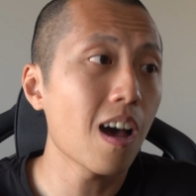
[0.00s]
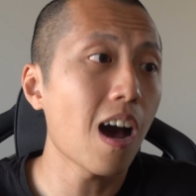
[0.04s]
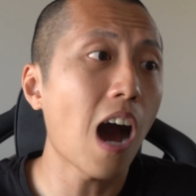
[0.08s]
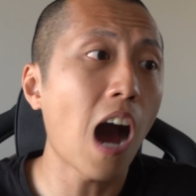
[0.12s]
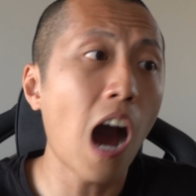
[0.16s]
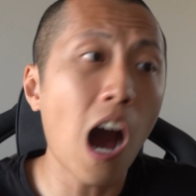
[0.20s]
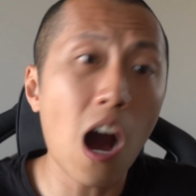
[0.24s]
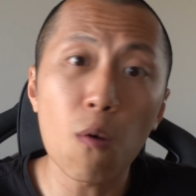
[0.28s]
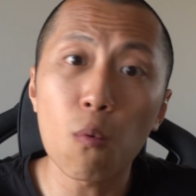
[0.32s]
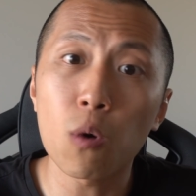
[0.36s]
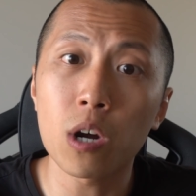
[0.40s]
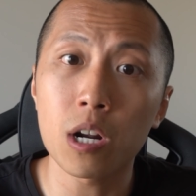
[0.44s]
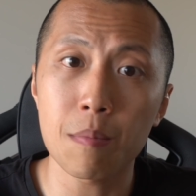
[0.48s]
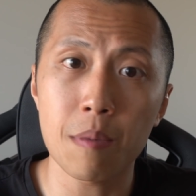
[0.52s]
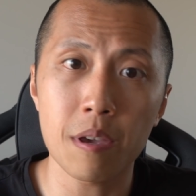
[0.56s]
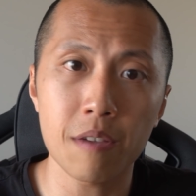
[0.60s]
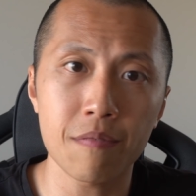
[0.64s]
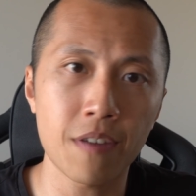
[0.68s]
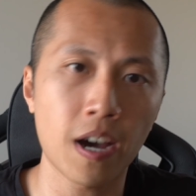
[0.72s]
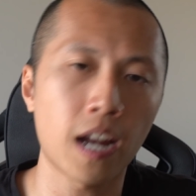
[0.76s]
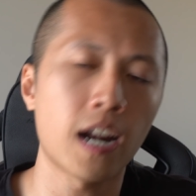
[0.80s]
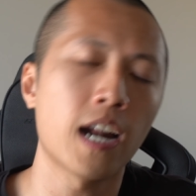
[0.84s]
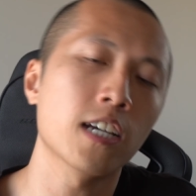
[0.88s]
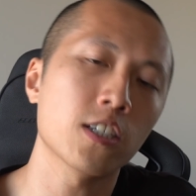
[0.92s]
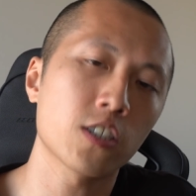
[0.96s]
I want to be
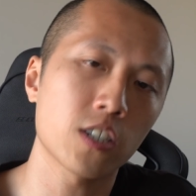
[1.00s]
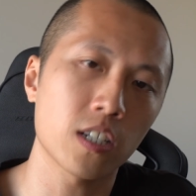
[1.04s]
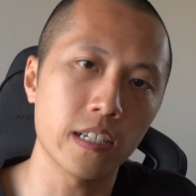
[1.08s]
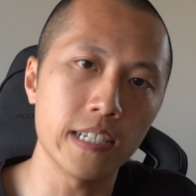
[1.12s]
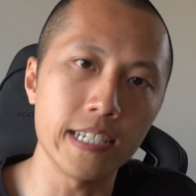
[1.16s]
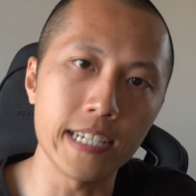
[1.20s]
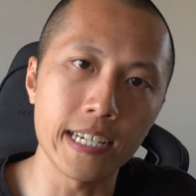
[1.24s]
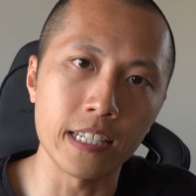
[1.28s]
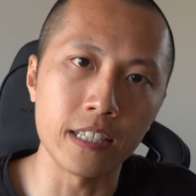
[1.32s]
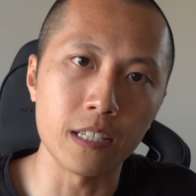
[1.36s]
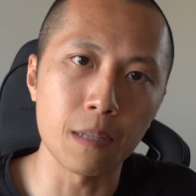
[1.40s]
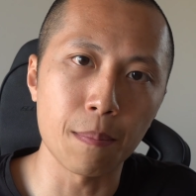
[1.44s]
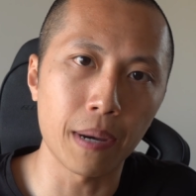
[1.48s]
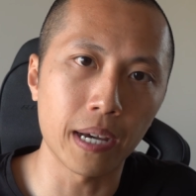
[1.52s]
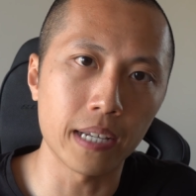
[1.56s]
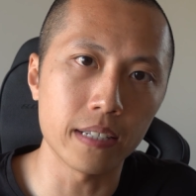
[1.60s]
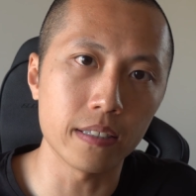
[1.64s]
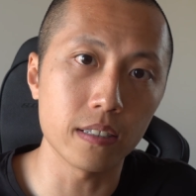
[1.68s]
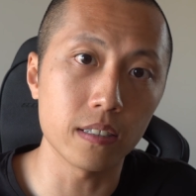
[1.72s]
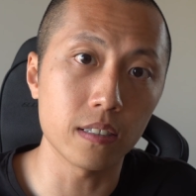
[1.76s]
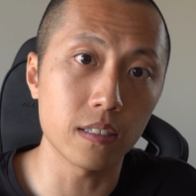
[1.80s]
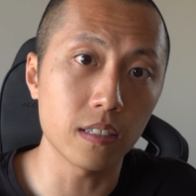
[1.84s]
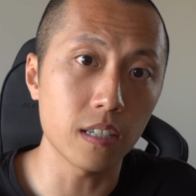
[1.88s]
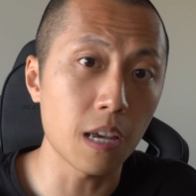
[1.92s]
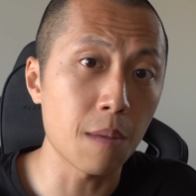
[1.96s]
financially
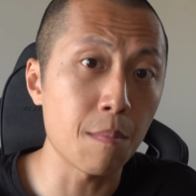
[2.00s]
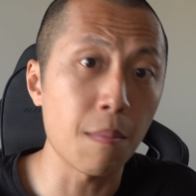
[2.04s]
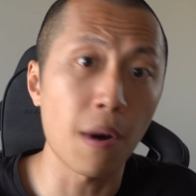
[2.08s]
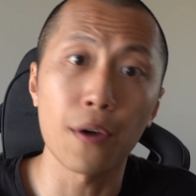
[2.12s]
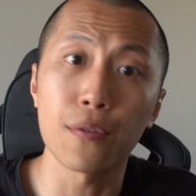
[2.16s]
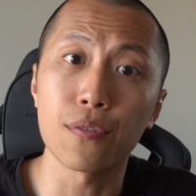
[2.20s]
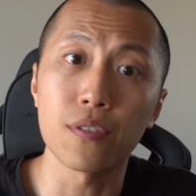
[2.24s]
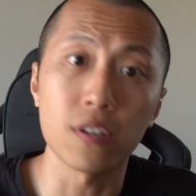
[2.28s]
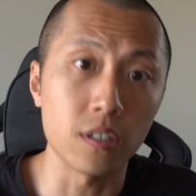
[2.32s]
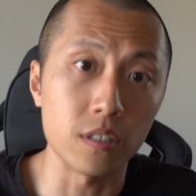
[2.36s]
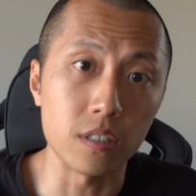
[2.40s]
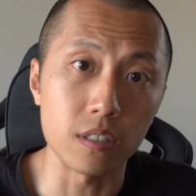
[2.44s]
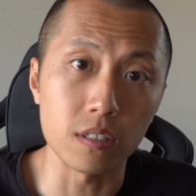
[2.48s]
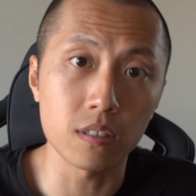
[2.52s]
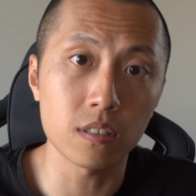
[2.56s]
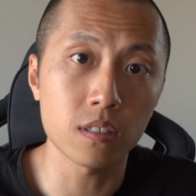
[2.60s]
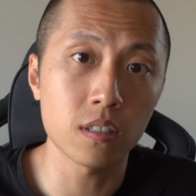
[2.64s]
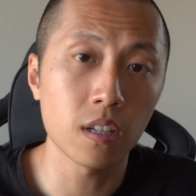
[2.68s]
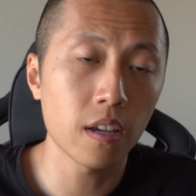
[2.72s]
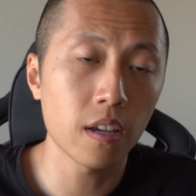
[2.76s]
independent in my 30s,